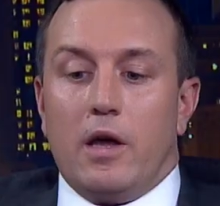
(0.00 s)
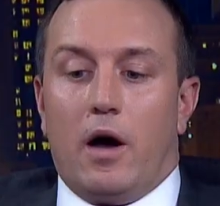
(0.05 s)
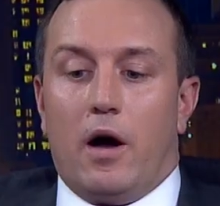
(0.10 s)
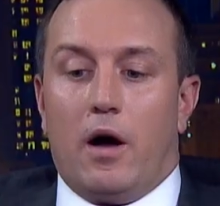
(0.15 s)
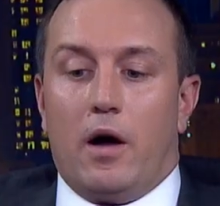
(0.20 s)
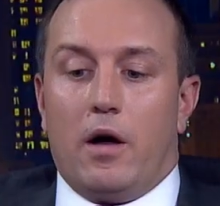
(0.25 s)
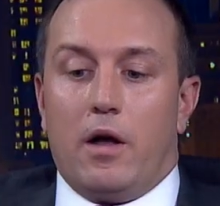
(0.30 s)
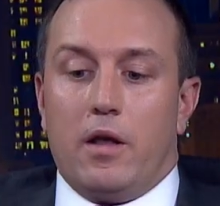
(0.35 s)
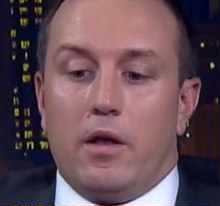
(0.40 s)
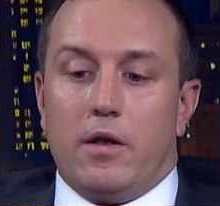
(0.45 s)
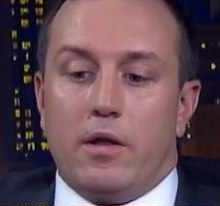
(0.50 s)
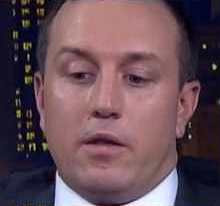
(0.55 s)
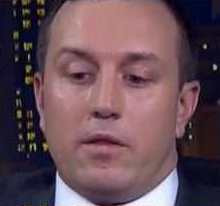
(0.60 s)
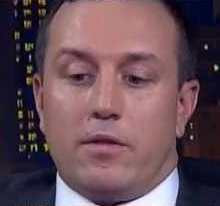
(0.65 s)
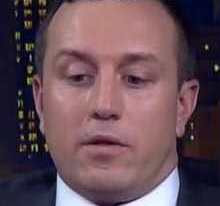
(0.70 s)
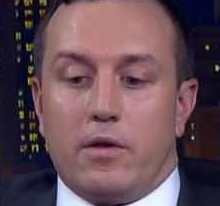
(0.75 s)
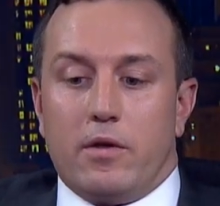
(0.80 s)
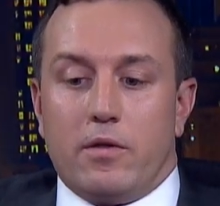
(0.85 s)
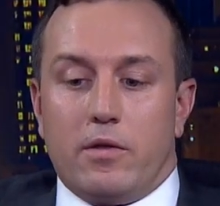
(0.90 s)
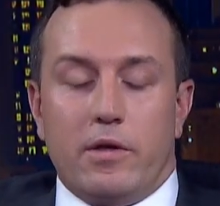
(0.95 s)
on
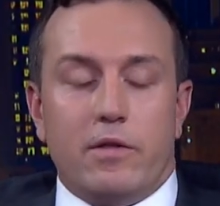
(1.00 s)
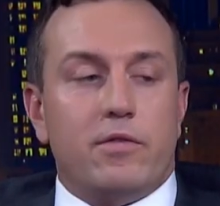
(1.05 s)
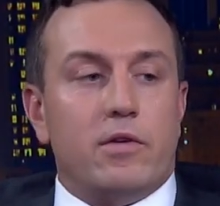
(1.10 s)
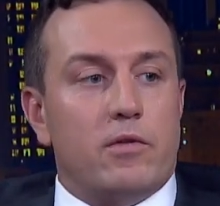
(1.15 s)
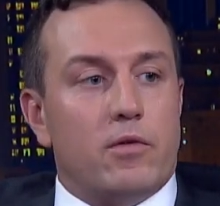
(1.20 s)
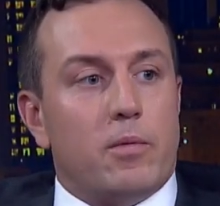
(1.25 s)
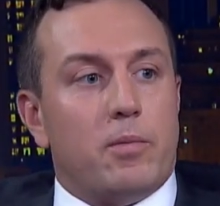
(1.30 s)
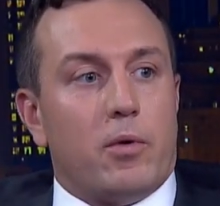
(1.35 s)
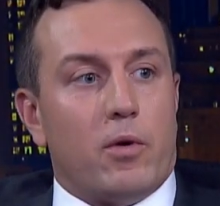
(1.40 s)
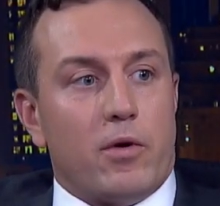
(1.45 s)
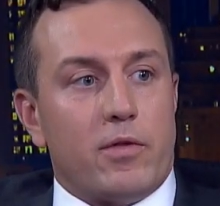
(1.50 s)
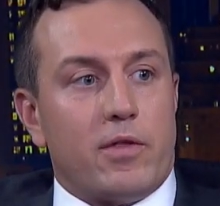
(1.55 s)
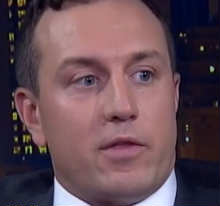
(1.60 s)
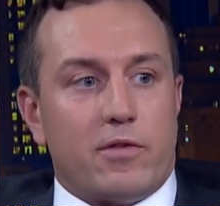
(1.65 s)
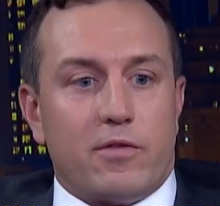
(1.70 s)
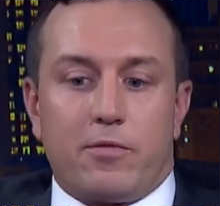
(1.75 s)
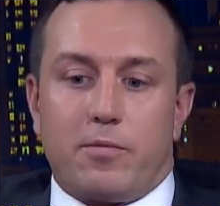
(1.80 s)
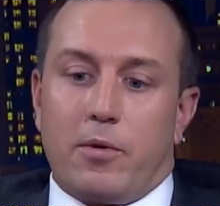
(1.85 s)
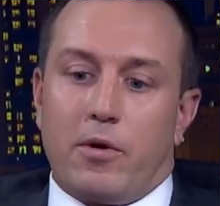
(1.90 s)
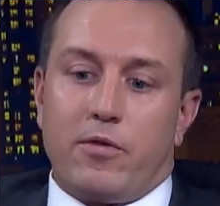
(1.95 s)
the leasing report that
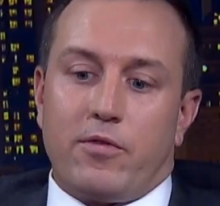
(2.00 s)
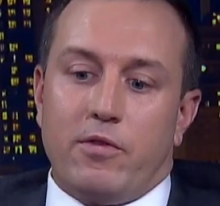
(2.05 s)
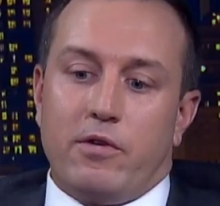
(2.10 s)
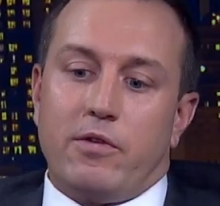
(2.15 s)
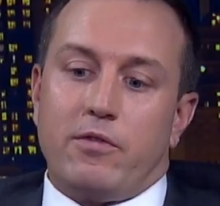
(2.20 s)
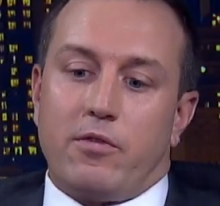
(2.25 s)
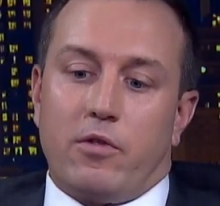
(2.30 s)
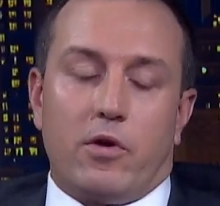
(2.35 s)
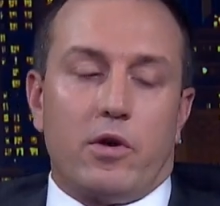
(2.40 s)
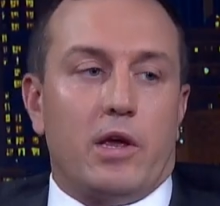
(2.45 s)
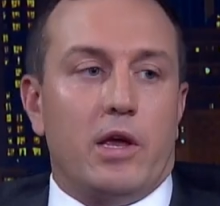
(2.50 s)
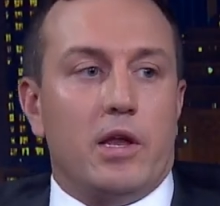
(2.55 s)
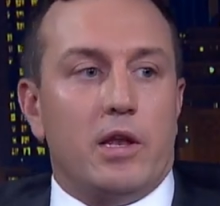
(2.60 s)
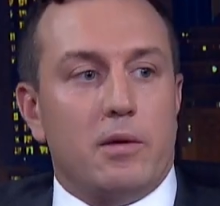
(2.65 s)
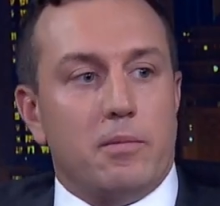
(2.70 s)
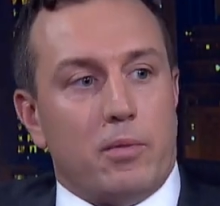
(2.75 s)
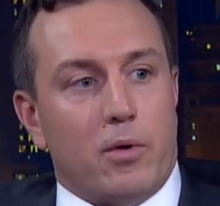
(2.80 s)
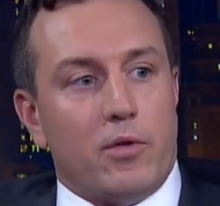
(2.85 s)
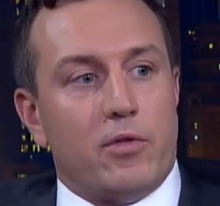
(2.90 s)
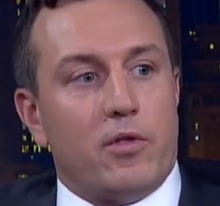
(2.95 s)
this person is looking
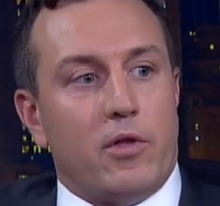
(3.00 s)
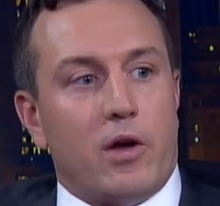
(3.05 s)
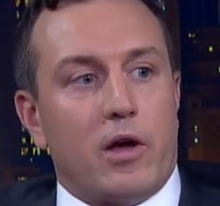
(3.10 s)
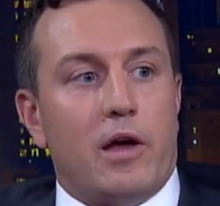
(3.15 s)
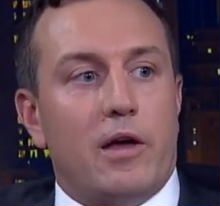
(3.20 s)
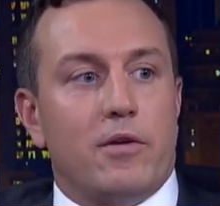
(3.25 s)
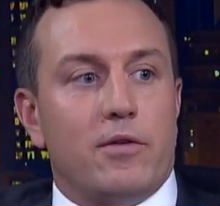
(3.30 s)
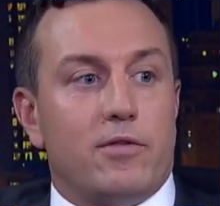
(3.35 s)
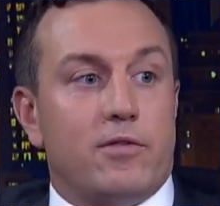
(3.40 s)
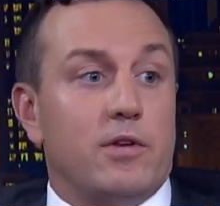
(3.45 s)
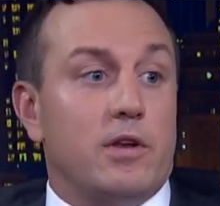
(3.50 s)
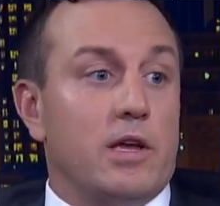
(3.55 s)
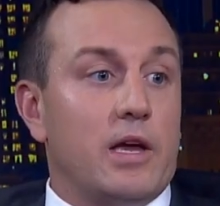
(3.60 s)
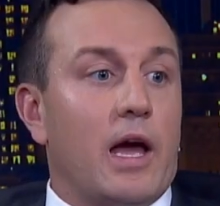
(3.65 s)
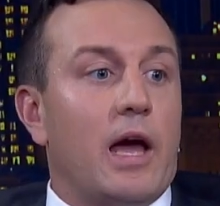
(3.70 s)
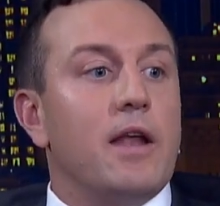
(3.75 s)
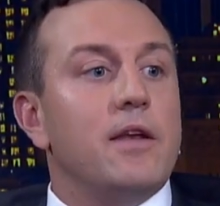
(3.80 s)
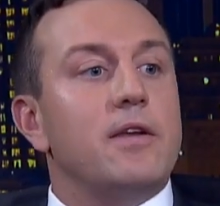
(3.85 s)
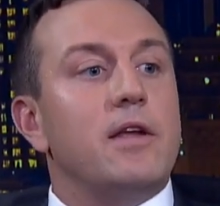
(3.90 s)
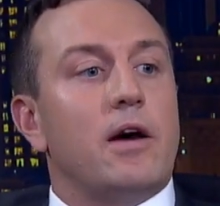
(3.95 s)
in both Long Island City
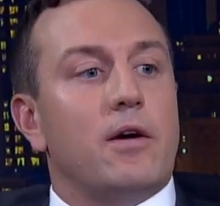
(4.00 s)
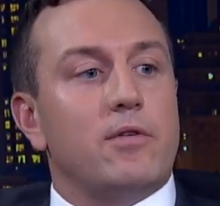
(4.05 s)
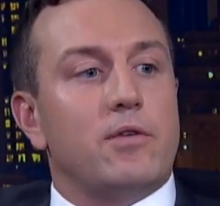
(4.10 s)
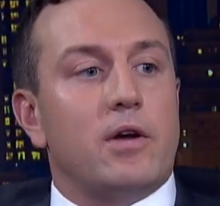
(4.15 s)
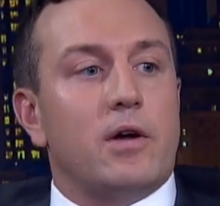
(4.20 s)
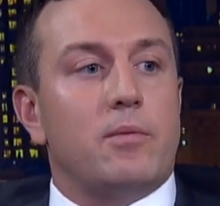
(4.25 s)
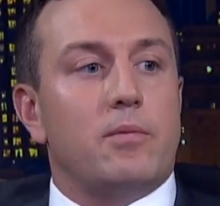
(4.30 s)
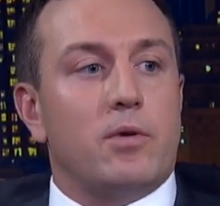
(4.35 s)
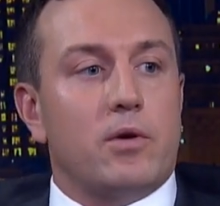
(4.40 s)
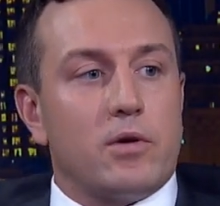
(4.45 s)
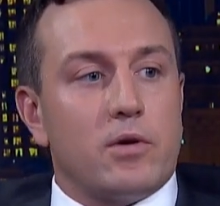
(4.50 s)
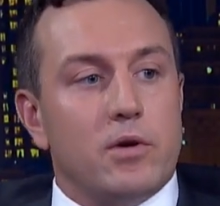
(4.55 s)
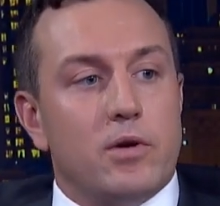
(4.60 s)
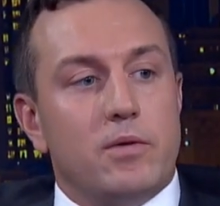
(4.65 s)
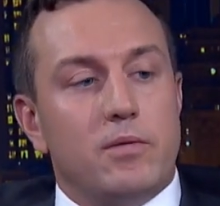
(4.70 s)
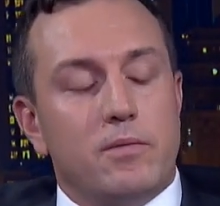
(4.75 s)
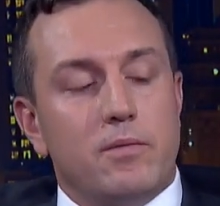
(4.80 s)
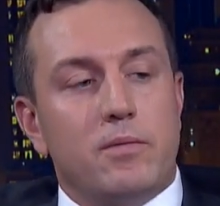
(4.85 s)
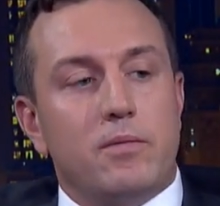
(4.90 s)
and downtown Brooklyn.